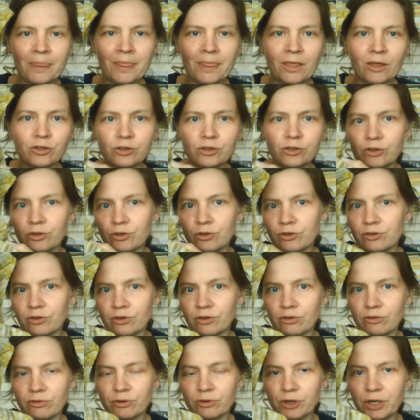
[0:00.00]
use it
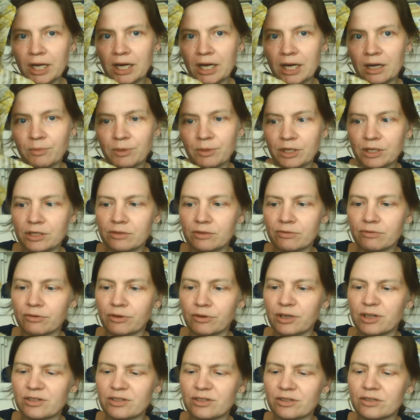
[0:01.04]
for a garment, for
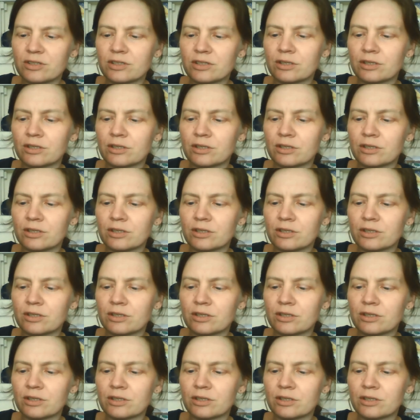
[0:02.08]
instance.